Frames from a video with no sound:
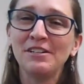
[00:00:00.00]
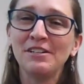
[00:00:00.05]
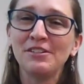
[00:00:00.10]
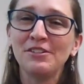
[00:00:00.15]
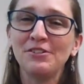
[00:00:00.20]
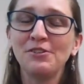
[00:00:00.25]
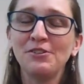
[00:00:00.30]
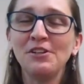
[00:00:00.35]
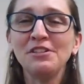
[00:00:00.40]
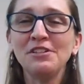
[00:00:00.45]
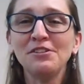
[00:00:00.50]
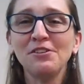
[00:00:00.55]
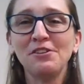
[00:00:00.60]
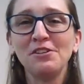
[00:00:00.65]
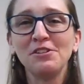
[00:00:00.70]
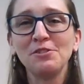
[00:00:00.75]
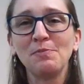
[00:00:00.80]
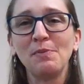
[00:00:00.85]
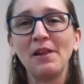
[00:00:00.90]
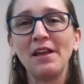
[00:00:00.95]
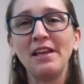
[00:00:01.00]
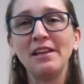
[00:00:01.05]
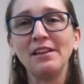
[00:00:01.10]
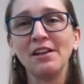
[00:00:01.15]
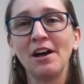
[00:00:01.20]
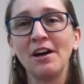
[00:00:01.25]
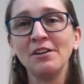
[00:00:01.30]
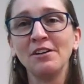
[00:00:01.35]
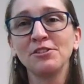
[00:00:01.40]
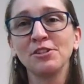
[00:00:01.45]
Students who display
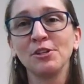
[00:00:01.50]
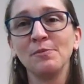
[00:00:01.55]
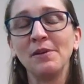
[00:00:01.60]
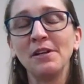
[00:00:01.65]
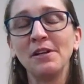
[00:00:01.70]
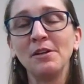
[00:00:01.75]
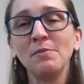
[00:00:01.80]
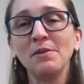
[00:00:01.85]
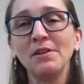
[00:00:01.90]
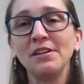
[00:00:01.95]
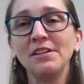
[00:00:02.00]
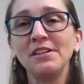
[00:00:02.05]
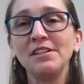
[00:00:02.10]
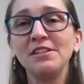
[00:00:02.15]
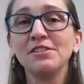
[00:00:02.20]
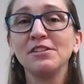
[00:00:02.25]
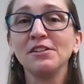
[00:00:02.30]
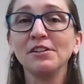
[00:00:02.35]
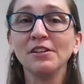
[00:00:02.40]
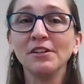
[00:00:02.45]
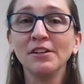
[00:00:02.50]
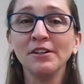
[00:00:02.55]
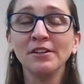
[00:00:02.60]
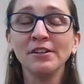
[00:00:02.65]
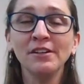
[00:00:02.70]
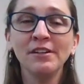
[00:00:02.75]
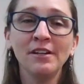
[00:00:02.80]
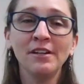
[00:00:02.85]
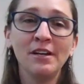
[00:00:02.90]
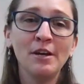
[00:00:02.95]
long-term inabilities to
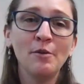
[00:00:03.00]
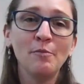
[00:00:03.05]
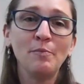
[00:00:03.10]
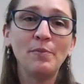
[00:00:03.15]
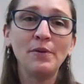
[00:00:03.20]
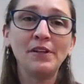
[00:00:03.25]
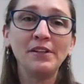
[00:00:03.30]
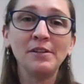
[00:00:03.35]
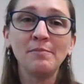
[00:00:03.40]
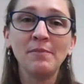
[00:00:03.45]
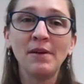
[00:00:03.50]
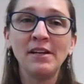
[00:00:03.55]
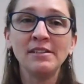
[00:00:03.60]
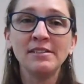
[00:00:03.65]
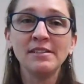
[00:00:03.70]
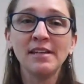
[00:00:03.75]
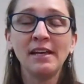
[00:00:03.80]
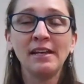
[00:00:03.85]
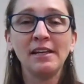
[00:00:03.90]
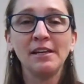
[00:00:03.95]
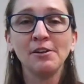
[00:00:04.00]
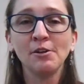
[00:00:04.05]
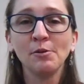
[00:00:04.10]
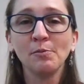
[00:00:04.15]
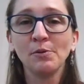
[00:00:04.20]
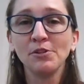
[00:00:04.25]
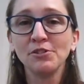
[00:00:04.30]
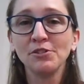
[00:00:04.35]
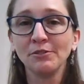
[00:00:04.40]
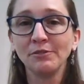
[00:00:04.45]
learn, build and maintain
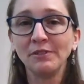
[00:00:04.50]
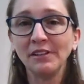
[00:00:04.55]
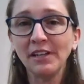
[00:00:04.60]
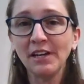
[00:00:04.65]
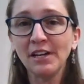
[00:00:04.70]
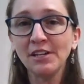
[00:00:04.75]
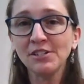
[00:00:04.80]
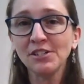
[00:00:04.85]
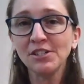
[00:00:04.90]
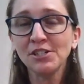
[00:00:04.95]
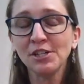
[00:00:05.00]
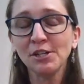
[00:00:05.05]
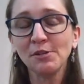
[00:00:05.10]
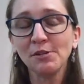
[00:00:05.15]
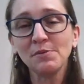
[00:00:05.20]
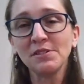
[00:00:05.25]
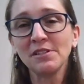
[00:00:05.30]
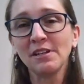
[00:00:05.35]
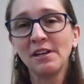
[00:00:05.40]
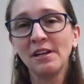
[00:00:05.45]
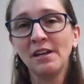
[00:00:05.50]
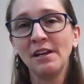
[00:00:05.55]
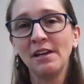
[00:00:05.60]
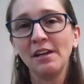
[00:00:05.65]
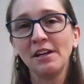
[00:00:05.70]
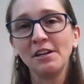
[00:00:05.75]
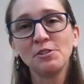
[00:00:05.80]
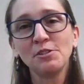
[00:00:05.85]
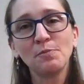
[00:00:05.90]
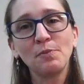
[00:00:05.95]
interpersonal relationships,
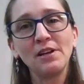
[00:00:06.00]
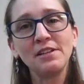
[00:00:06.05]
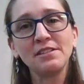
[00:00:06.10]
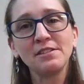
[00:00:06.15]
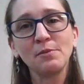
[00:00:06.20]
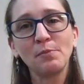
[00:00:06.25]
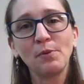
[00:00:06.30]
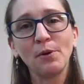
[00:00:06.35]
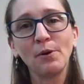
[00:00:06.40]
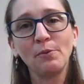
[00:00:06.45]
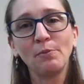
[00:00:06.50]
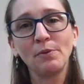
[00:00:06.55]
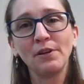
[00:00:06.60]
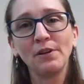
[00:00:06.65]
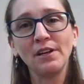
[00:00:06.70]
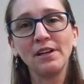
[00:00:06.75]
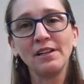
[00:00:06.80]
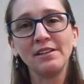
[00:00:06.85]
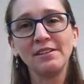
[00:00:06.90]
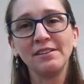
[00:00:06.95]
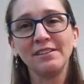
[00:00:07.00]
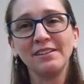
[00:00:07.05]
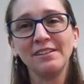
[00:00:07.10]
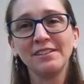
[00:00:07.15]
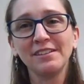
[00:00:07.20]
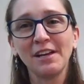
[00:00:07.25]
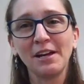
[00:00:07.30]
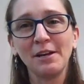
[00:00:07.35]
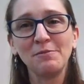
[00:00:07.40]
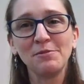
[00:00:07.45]
express appropriate
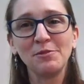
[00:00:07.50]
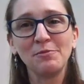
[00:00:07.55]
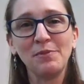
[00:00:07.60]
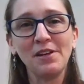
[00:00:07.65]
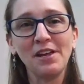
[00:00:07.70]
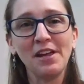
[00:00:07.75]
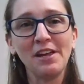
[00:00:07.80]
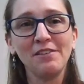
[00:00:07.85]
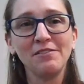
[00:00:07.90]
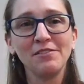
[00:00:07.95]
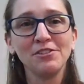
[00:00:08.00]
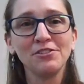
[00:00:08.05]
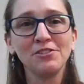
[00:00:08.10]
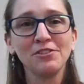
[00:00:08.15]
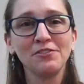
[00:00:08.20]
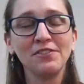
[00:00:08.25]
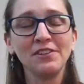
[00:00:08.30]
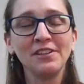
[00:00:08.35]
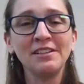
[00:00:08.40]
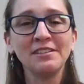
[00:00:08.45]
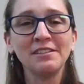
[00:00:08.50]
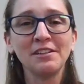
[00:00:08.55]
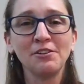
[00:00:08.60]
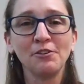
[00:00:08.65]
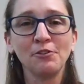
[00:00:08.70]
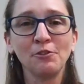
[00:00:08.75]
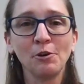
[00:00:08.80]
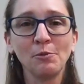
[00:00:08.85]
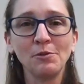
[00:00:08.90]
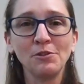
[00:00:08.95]
types of behaviors or feelings
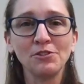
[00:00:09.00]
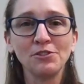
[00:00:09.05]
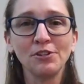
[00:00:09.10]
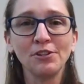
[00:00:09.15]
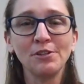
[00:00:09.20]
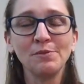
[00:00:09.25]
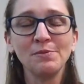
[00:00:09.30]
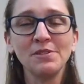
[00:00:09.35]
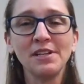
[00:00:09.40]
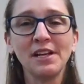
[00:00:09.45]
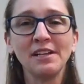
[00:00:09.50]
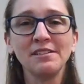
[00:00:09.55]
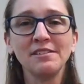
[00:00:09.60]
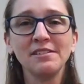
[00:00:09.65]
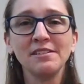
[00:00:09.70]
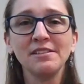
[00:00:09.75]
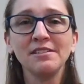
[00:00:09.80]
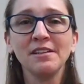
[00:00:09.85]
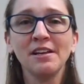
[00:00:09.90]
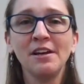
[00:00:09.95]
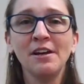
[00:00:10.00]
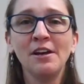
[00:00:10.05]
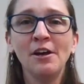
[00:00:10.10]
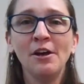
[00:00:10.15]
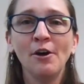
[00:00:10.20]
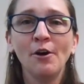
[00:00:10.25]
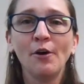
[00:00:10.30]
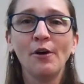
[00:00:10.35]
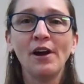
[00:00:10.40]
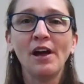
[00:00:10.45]
under normal circumstances,
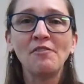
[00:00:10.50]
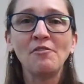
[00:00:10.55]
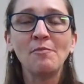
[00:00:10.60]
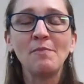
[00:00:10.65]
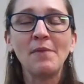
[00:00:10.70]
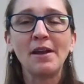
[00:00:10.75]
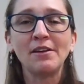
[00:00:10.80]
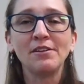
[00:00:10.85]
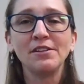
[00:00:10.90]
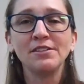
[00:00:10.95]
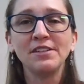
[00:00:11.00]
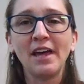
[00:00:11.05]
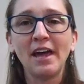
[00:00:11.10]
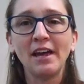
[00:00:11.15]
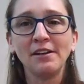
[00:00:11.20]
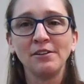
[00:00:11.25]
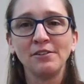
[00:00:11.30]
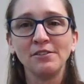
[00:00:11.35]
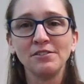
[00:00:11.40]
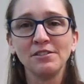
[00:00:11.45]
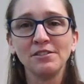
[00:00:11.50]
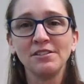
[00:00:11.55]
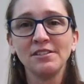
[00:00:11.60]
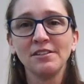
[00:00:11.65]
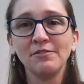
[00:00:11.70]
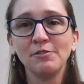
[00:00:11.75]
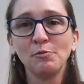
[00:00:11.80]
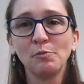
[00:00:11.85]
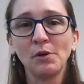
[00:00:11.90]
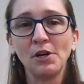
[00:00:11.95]
or have a medical diagnosis
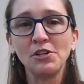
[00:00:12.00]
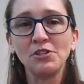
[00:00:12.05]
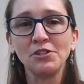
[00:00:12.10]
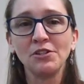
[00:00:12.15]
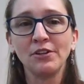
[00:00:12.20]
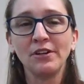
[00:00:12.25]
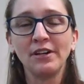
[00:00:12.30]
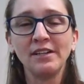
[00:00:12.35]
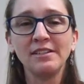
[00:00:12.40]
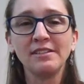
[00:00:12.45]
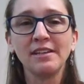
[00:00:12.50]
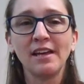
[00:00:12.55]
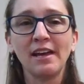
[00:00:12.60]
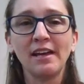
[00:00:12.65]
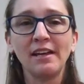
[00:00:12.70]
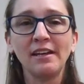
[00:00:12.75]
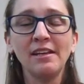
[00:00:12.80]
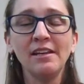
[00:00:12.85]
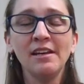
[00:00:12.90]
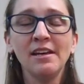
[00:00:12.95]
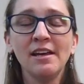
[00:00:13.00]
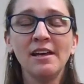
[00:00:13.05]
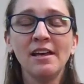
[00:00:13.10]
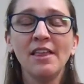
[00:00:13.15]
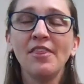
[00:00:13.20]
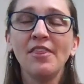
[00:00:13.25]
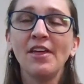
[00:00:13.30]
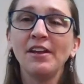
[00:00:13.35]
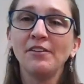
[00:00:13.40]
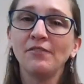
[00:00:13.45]
of depression or anxiety
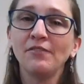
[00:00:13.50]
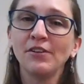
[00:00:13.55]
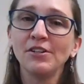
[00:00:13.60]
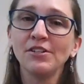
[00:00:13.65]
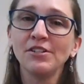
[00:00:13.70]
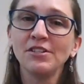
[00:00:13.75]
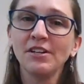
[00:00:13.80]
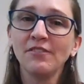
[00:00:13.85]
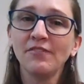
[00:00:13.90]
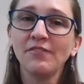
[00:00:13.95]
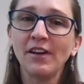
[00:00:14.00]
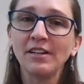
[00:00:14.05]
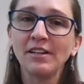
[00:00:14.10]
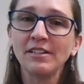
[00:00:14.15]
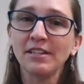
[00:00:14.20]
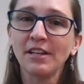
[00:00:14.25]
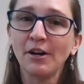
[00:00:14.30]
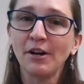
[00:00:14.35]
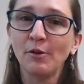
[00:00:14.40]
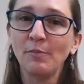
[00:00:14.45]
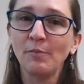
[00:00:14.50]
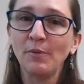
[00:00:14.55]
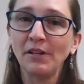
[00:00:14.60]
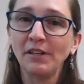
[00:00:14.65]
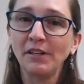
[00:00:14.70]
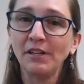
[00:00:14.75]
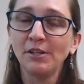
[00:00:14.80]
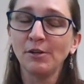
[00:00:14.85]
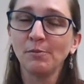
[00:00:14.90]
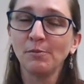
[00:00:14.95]
that adversely affects their
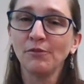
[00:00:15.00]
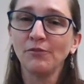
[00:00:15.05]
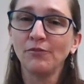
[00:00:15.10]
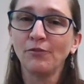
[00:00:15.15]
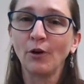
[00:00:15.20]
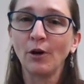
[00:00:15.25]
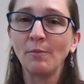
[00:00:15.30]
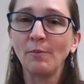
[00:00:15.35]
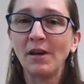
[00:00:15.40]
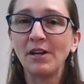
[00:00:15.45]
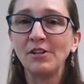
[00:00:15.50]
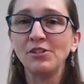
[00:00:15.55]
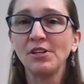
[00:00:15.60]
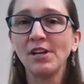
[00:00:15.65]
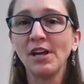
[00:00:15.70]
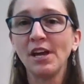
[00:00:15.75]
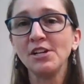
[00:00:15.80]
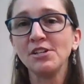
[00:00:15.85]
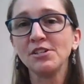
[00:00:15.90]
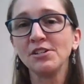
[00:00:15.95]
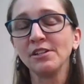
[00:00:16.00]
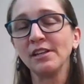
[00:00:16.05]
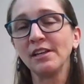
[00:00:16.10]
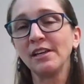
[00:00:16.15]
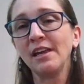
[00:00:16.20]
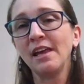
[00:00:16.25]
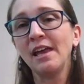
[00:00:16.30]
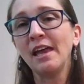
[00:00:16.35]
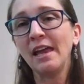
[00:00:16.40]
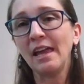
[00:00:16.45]
ability to perform
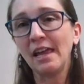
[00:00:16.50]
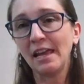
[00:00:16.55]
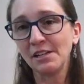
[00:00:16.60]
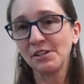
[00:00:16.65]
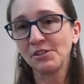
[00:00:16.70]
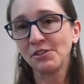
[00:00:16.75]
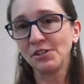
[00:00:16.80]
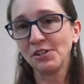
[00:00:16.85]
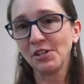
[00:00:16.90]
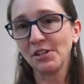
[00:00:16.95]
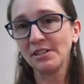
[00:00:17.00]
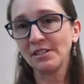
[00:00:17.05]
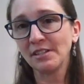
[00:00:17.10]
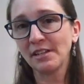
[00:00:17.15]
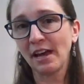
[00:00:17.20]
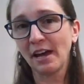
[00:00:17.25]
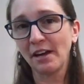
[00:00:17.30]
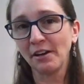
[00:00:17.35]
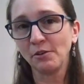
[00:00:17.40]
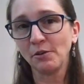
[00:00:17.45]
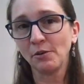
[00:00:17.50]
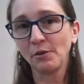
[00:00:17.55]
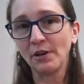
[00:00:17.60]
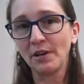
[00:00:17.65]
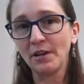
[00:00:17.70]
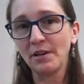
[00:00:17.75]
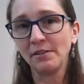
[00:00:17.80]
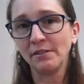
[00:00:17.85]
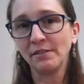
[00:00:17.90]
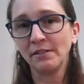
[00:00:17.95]
educationally enter into this
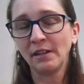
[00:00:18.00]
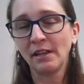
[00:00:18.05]
category.